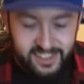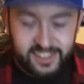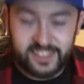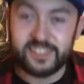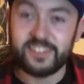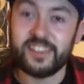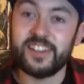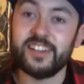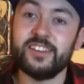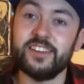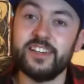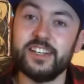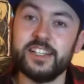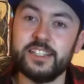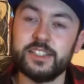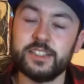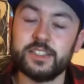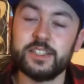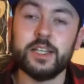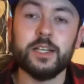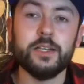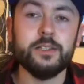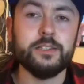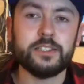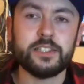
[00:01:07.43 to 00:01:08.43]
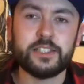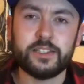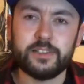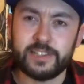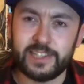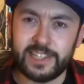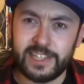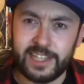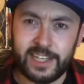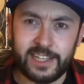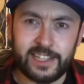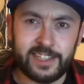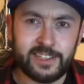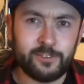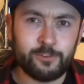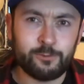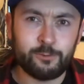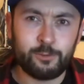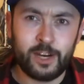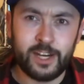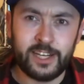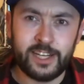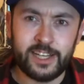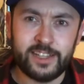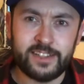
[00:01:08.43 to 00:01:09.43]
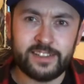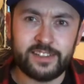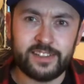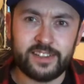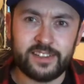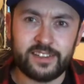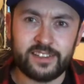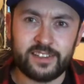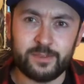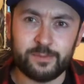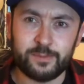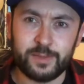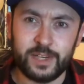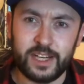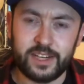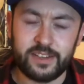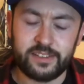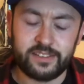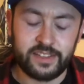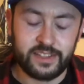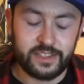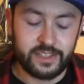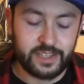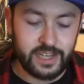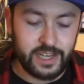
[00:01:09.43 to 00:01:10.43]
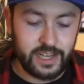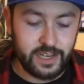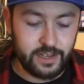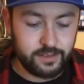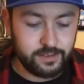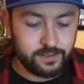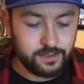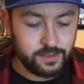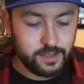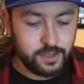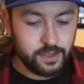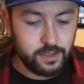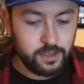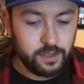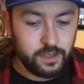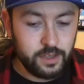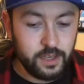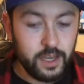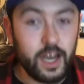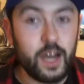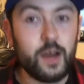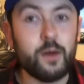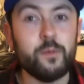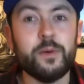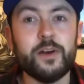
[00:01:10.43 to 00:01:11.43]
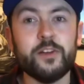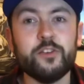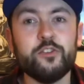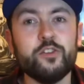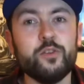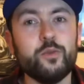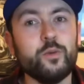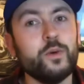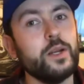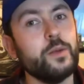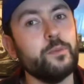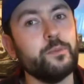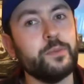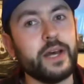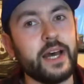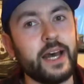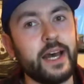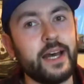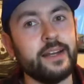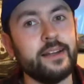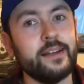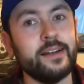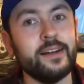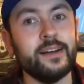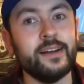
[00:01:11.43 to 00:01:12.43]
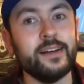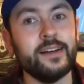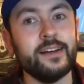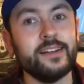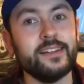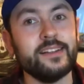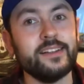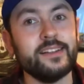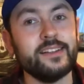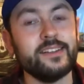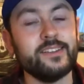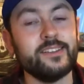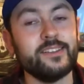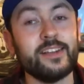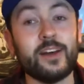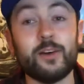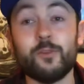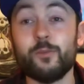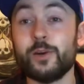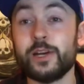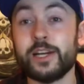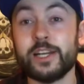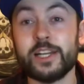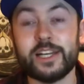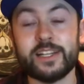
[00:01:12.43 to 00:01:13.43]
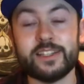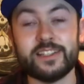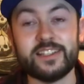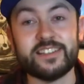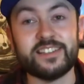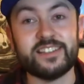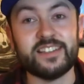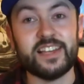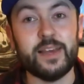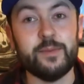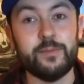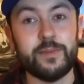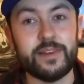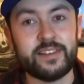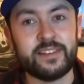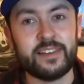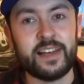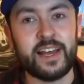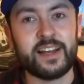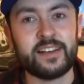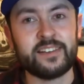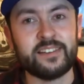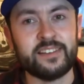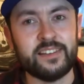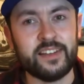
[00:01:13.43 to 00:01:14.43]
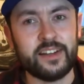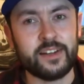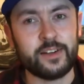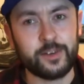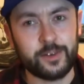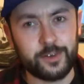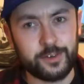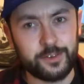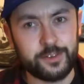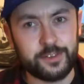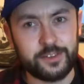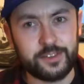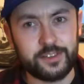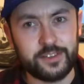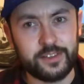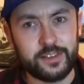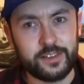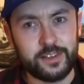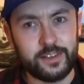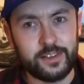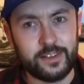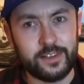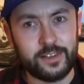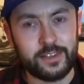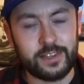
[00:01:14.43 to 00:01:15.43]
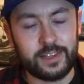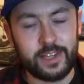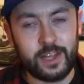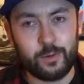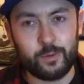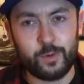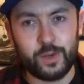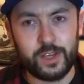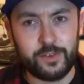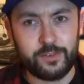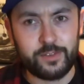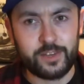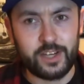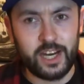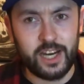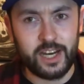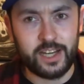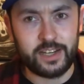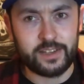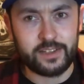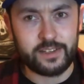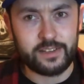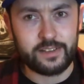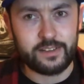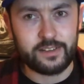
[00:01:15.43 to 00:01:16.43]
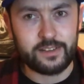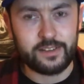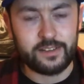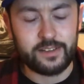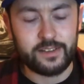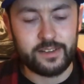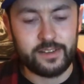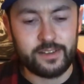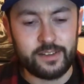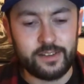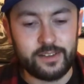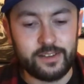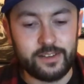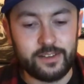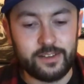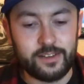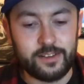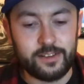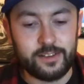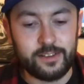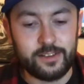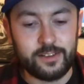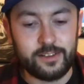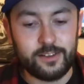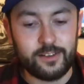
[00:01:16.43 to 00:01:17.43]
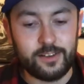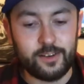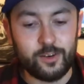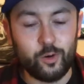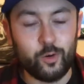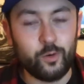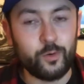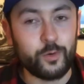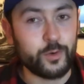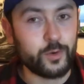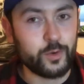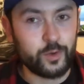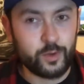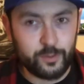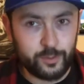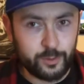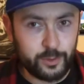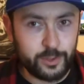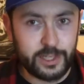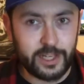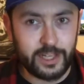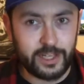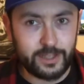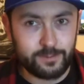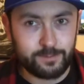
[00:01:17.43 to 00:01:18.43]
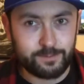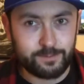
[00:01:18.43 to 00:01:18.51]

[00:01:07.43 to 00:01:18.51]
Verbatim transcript: so anyways, let's get right, right into this unboxing now. How much do you want to bet that we're going to get the same exact stickers that we have gotten over and over again?